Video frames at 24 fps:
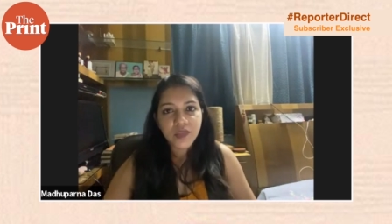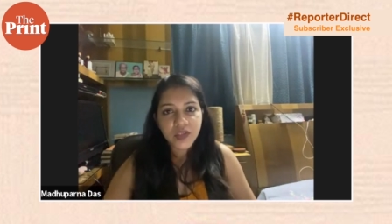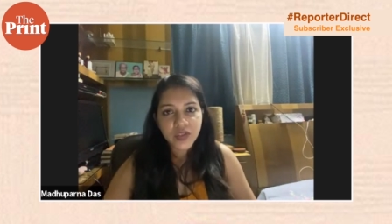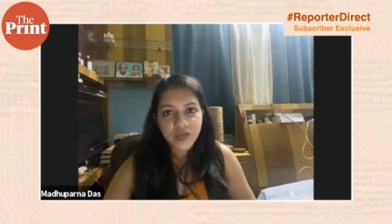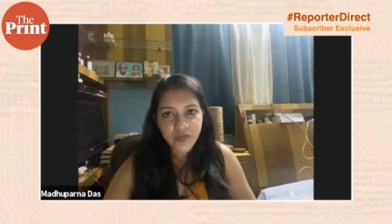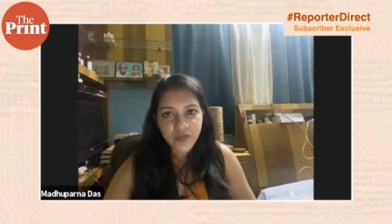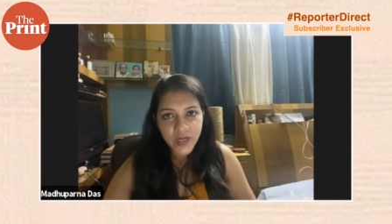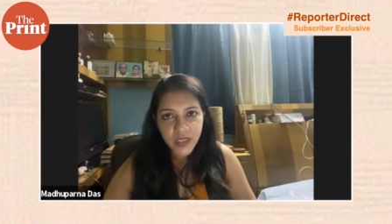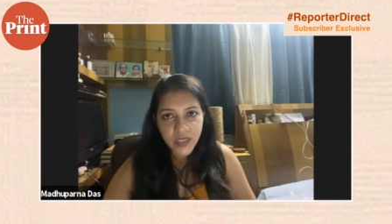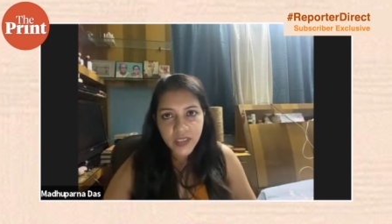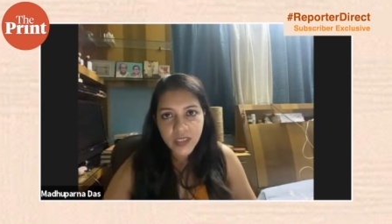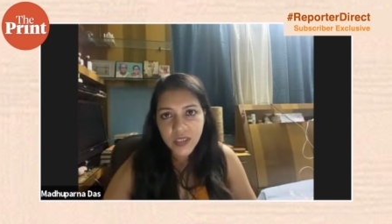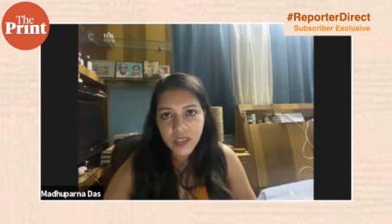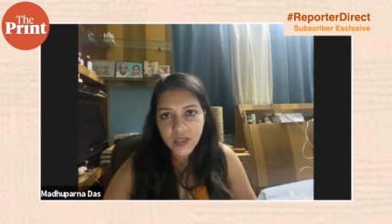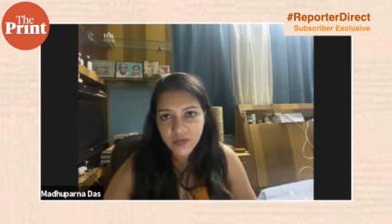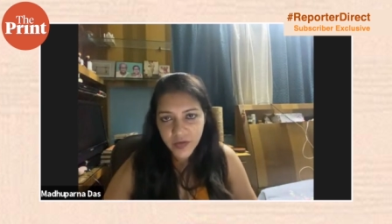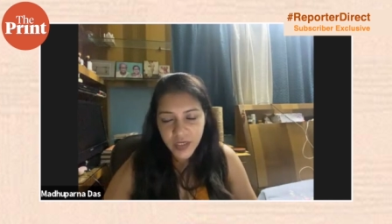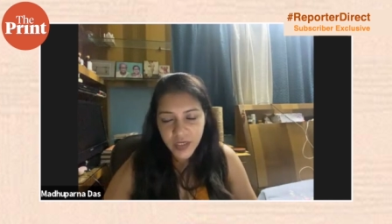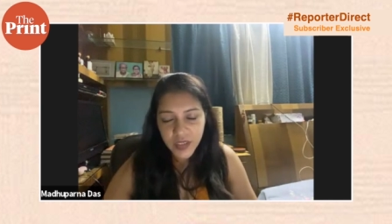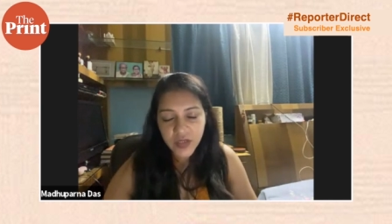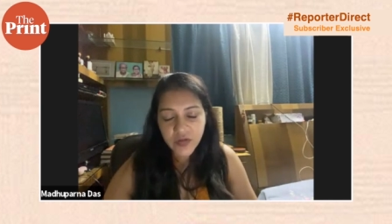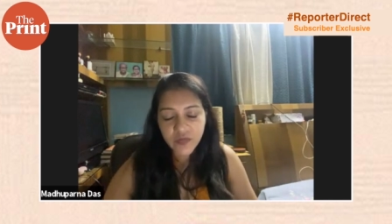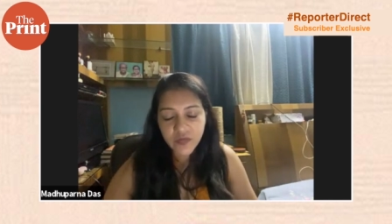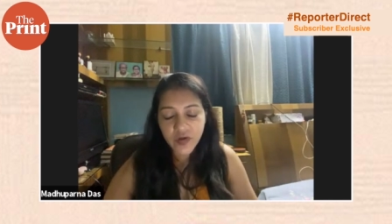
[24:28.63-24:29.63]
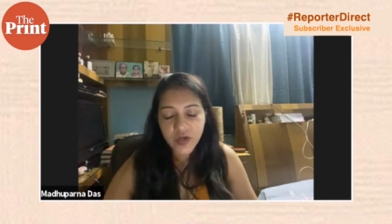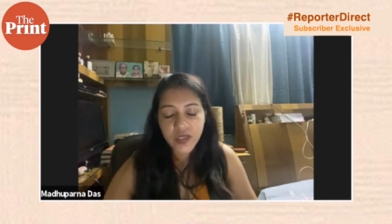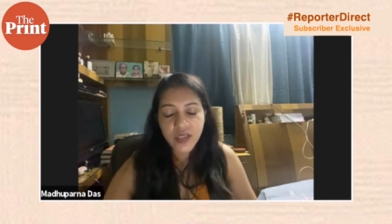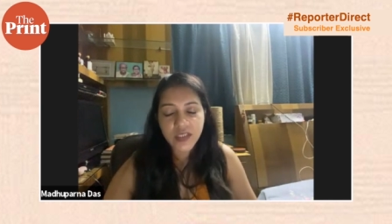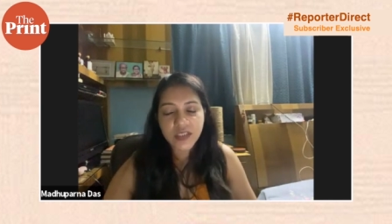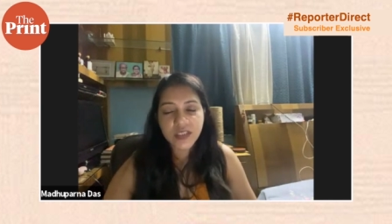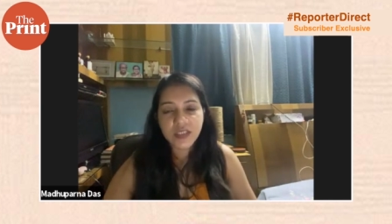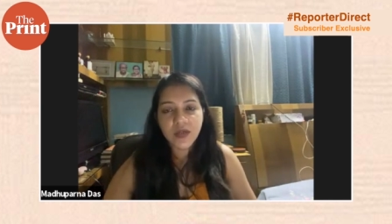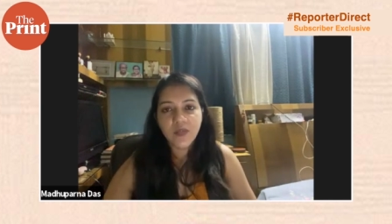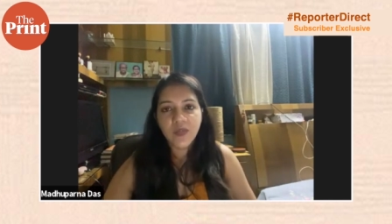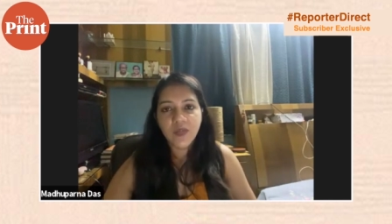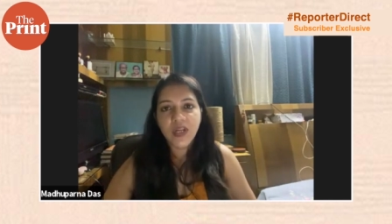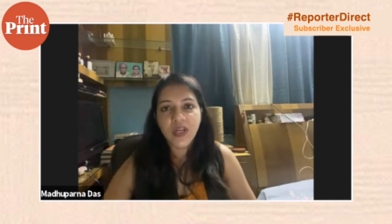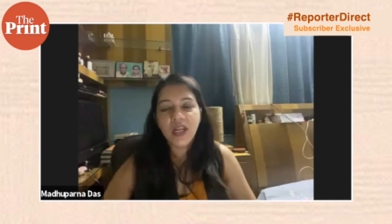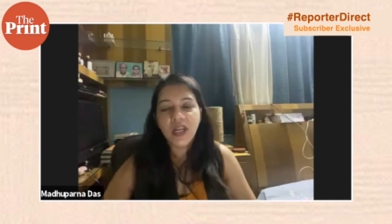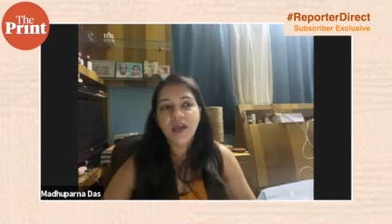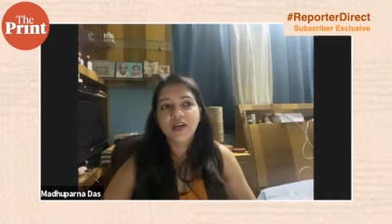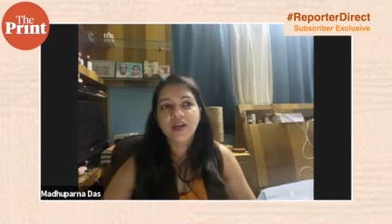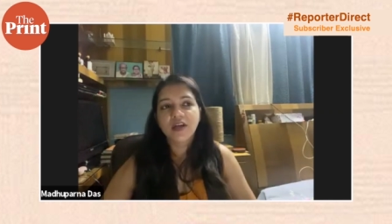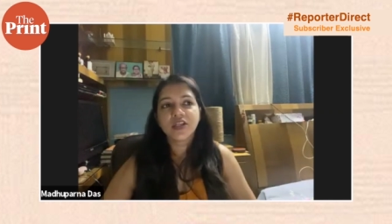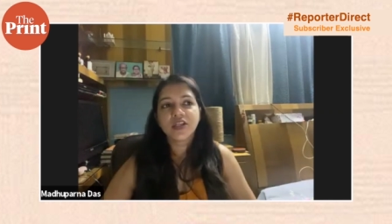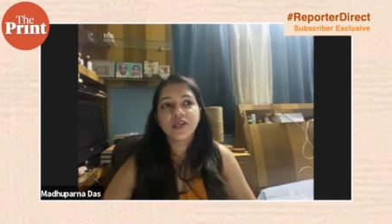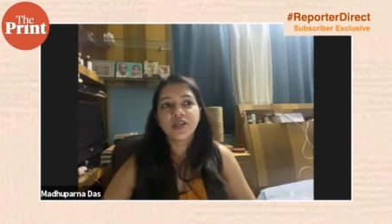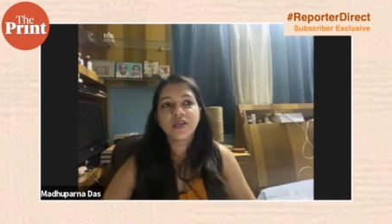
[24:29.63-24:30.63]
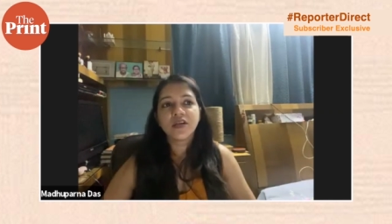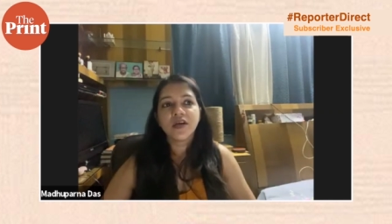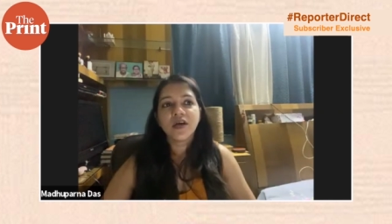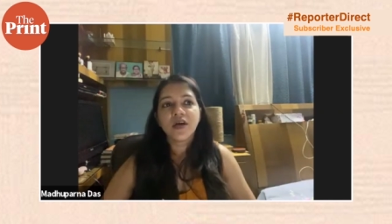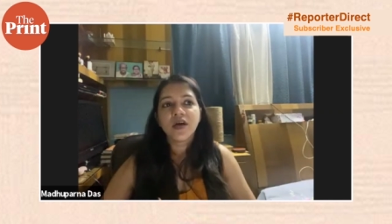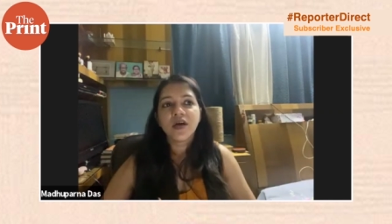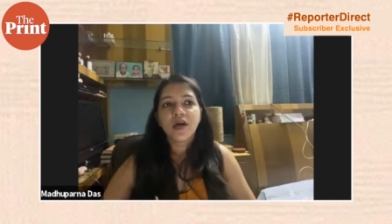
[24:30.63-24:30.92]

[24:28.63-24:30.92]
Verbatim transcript: 2021 assembly election.